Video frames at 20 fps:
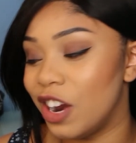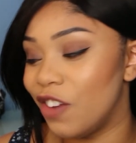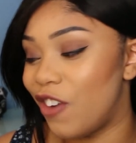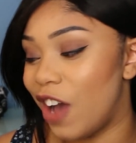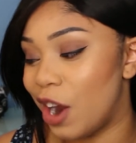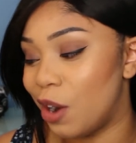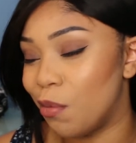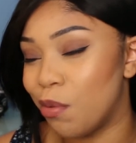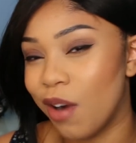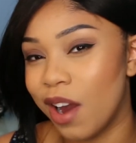
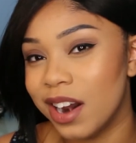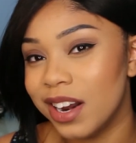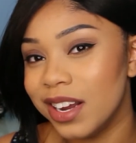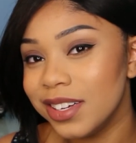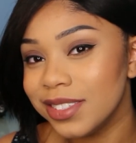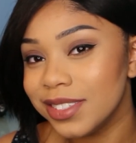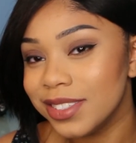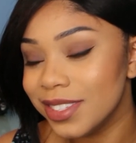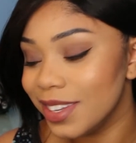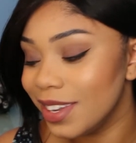final
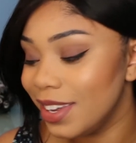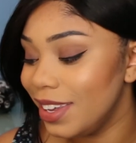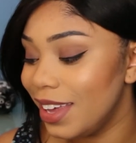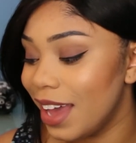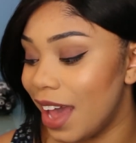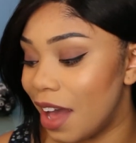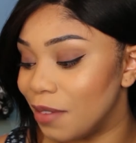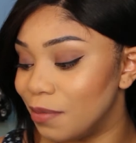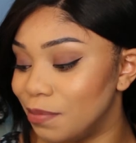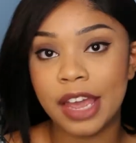product.
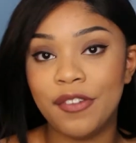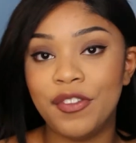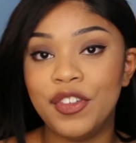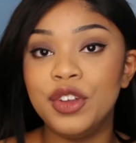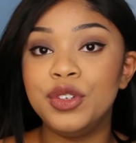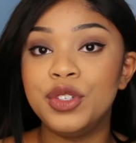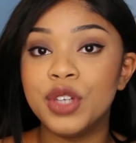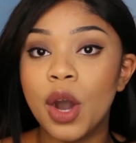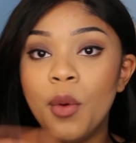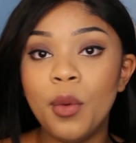Yeah, if
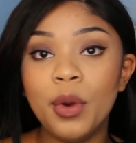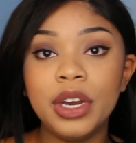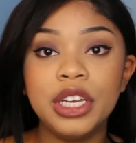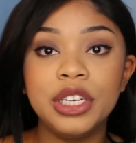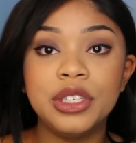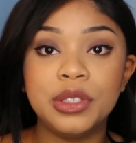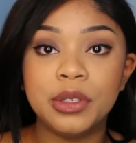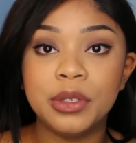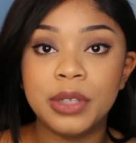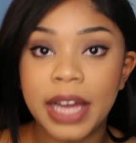you don't want
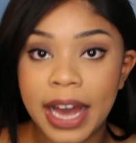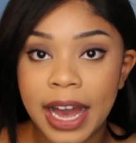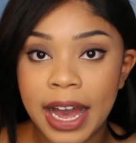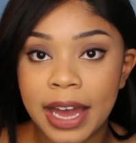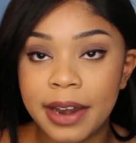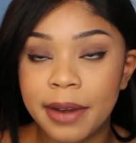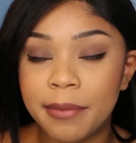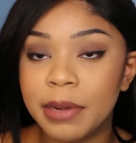to do that,